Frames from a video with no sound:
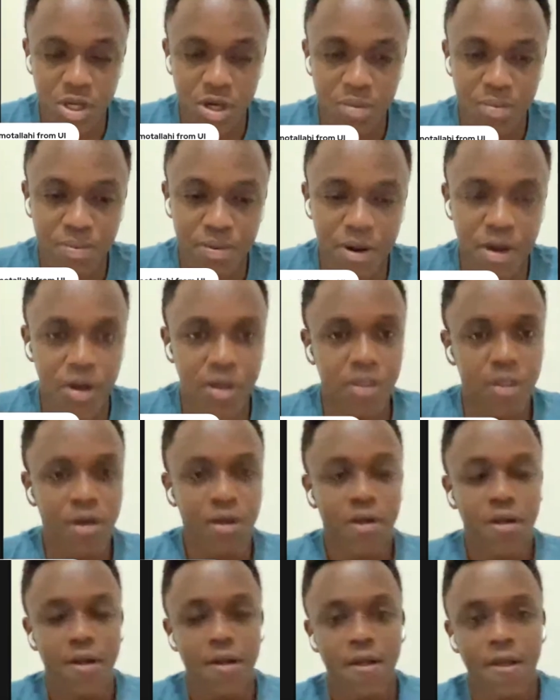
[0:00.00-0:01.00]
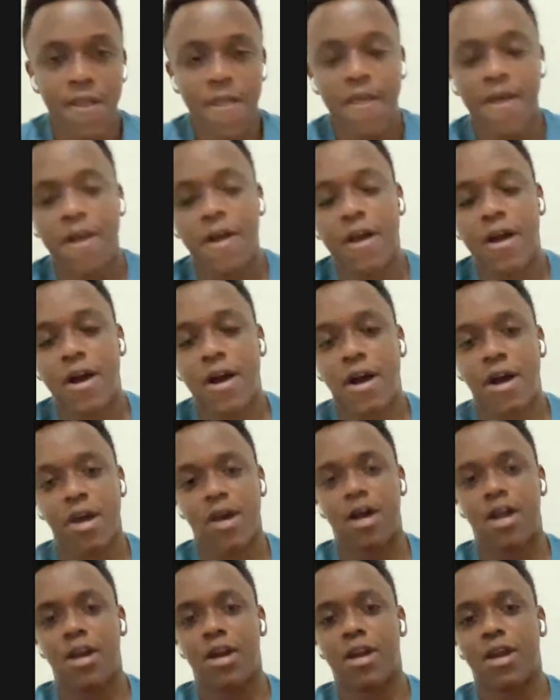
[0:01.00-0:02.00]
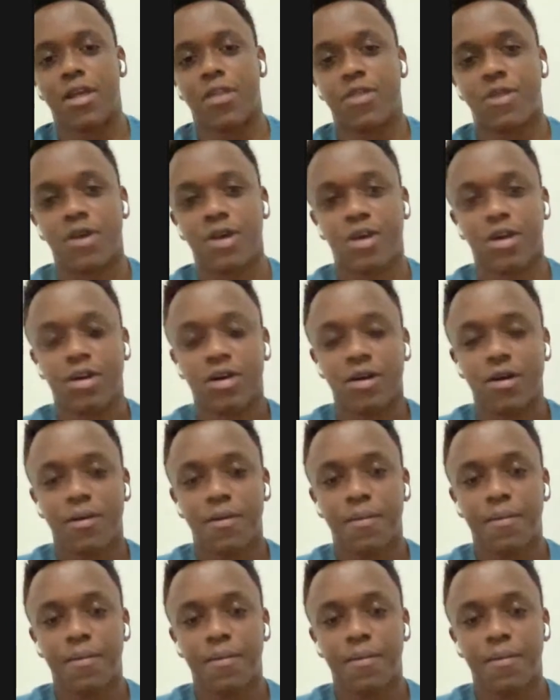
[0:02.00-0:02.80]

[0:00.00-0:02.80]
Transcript: applied, and I think